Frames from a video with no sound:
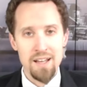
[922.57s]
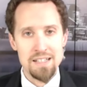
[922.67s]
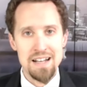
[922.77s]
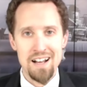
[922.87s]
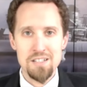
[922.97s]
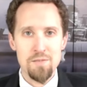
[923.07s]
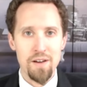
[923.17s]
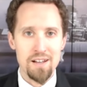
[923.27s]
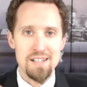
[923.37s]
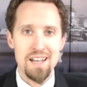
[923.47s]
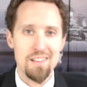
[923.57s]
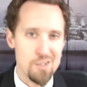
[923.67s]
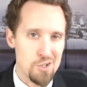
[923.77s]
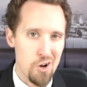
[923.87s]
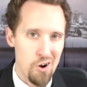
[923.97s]
It's not as if I can take
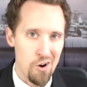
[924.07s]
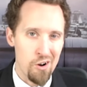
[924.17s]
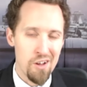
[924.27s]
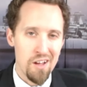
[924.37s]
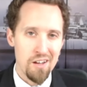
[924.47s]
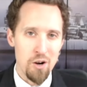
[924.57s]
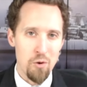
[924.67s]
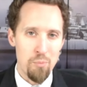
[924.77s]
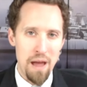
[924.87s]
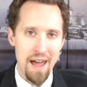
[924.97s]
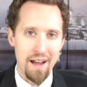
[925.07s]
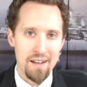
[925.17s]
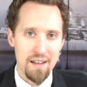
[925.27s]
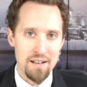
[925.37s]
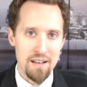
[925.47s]
this car, you know, back
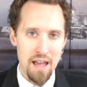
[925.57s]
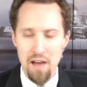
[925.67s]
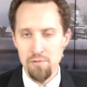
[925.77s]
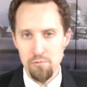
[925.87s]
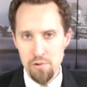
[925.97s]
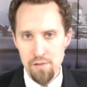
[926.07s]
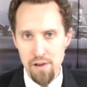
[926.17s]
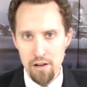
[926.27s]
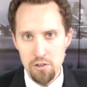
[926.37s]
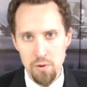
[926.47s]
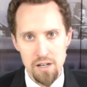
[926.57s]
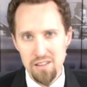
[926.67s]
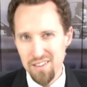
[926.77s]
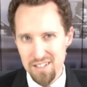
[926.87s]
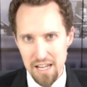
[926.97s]
and have it reevaluated
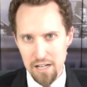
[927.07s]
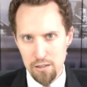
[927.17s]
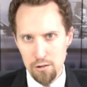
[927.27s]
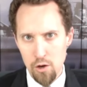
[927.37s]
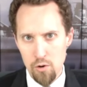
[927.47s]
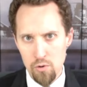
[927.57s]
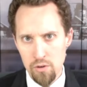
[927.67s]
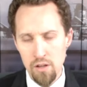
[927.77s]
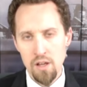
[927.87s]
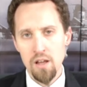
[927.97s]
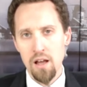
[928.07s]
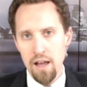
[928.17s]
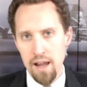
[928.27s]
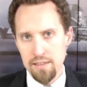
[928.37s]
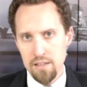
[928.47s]
and then take a loan uh,
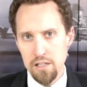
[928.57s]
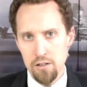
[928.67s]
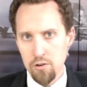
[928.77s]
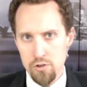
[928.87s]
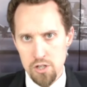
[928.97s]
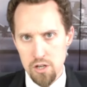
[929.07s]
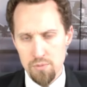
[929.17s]
at the dealership.